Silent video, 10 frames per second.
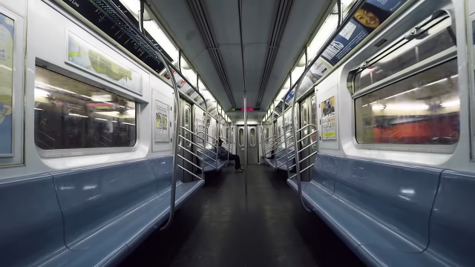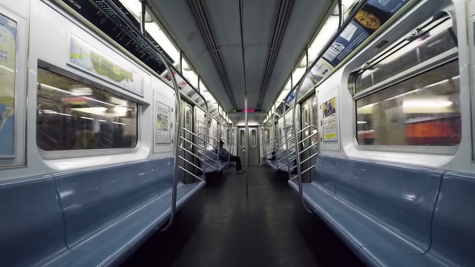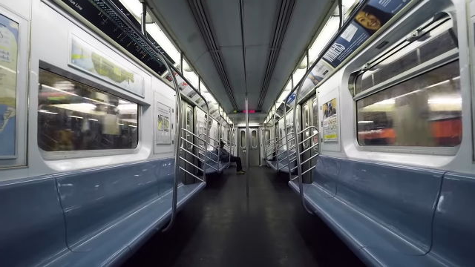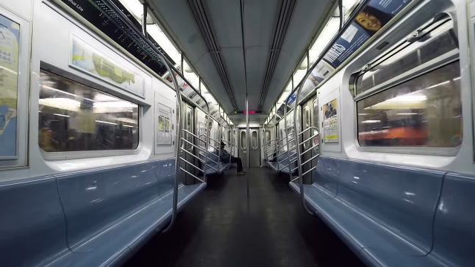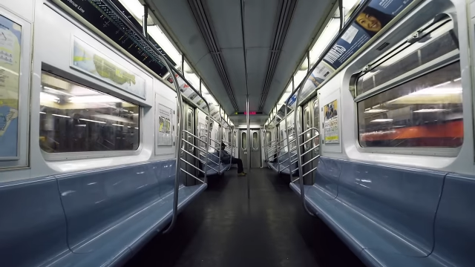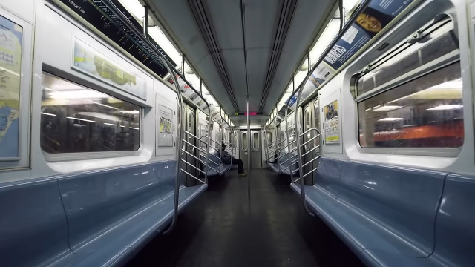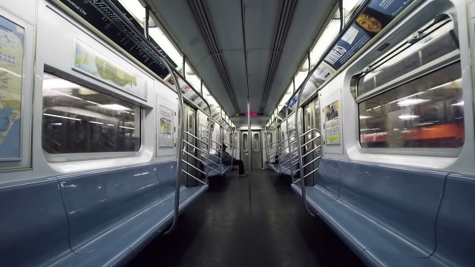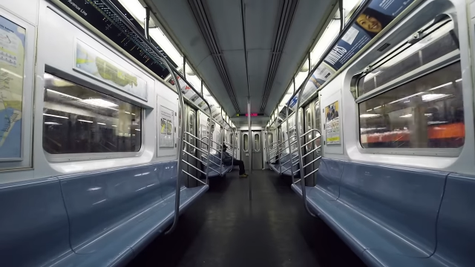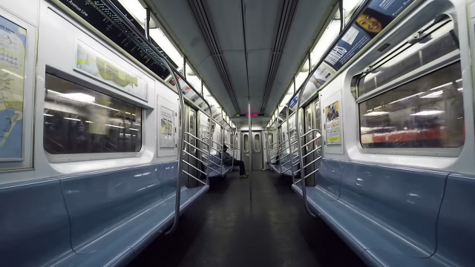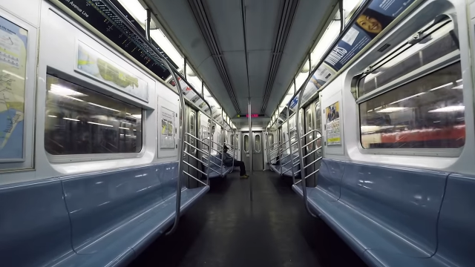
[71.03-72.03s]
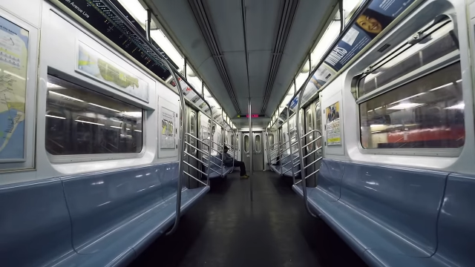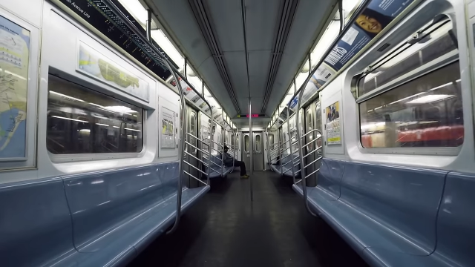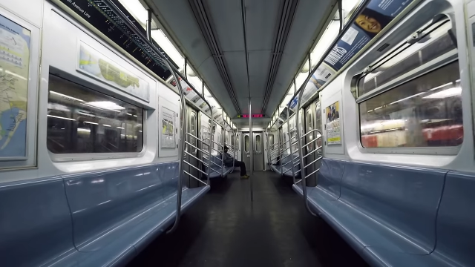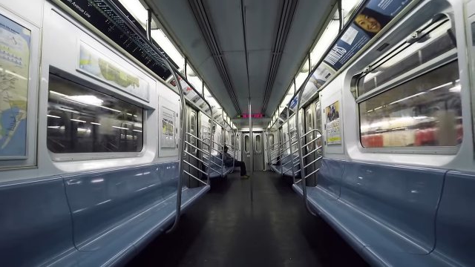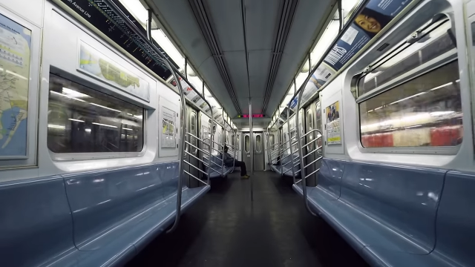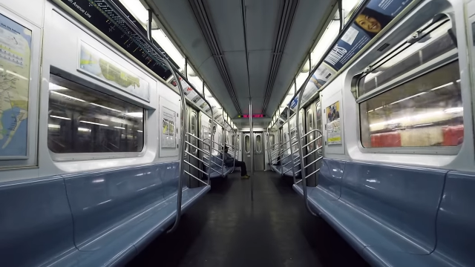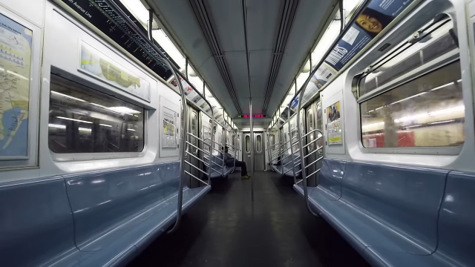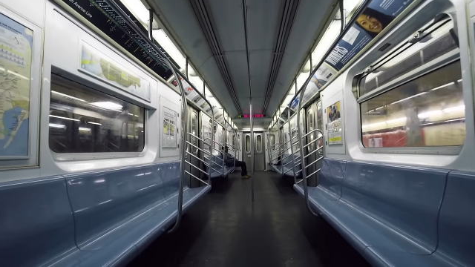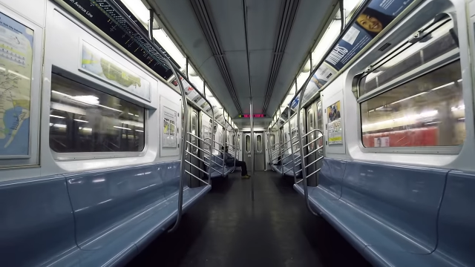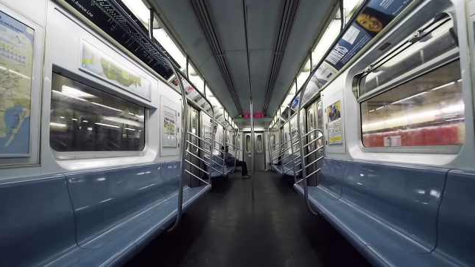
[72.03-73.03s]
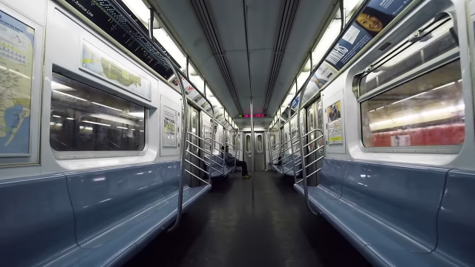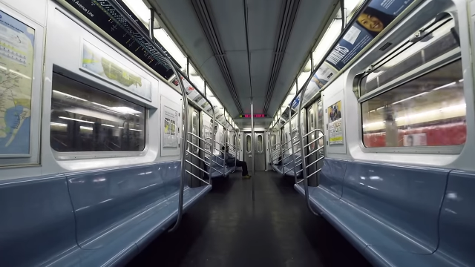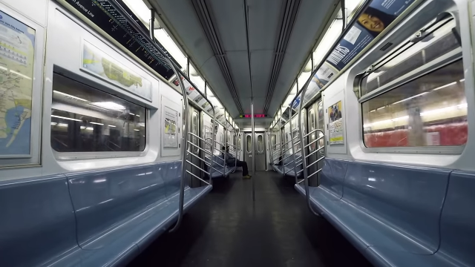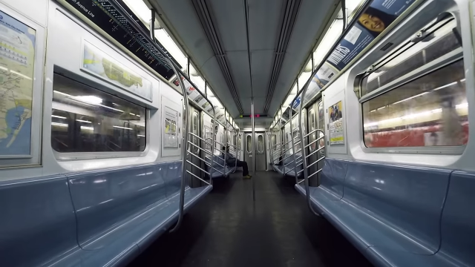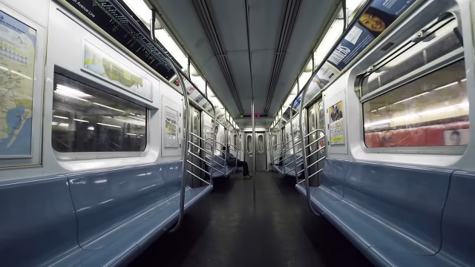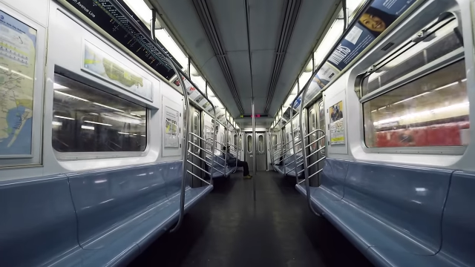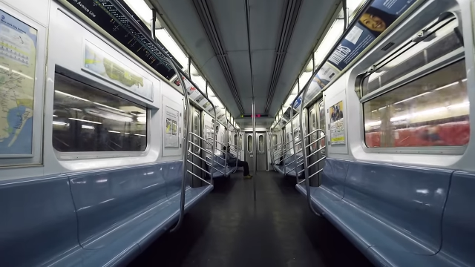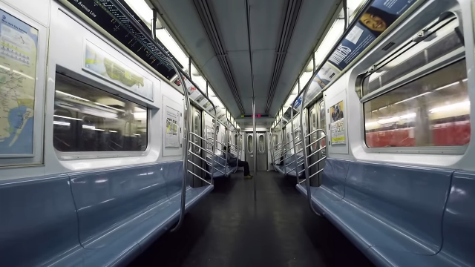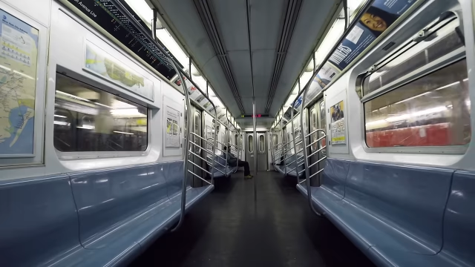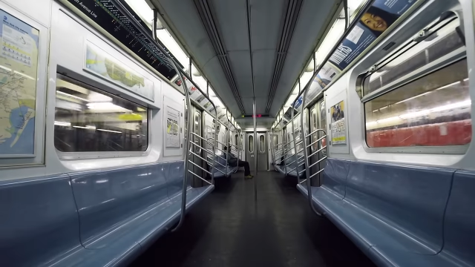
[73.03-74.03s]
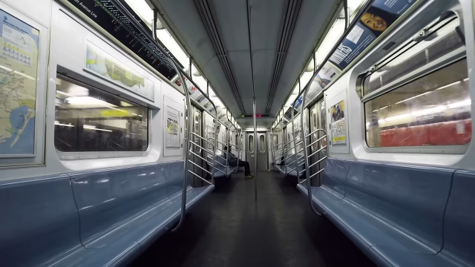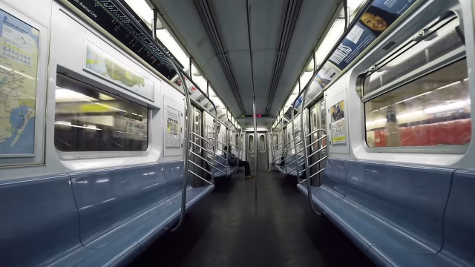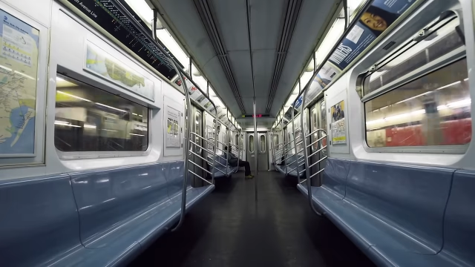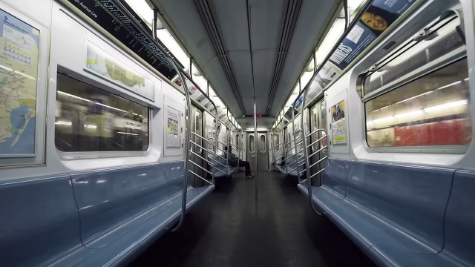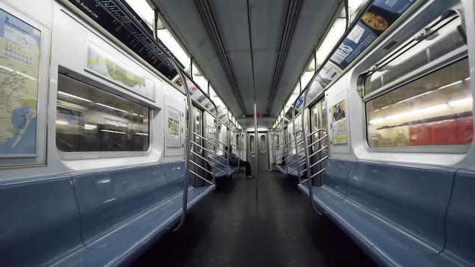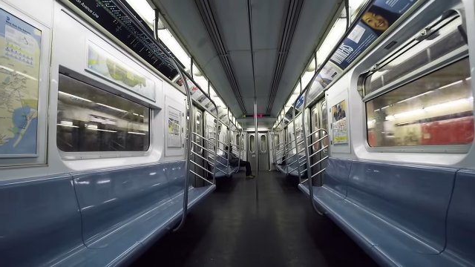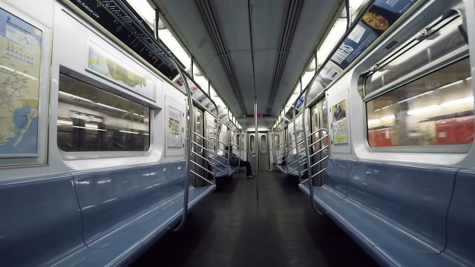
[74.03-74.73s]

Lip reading: [unreadable: no face in view]